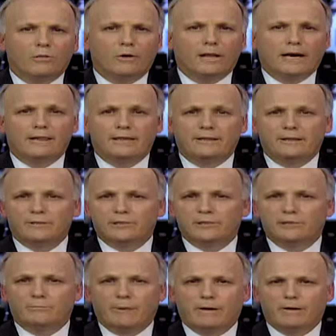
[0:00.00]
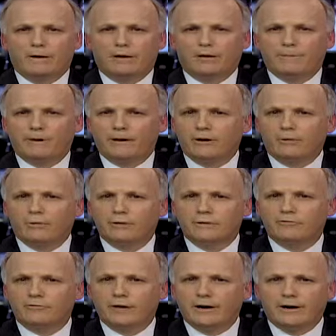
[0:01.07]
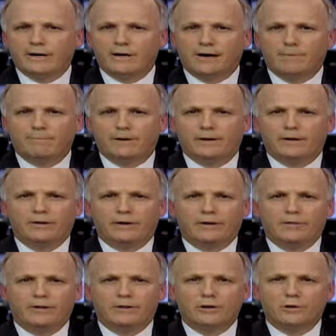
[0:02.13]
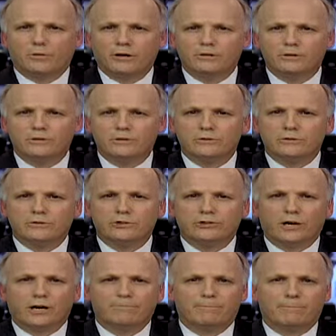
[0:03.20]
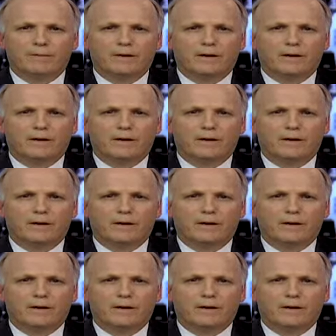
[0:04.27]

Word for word: Well, I think this is a, pa- panel that's very competent. I think the questions are sharp.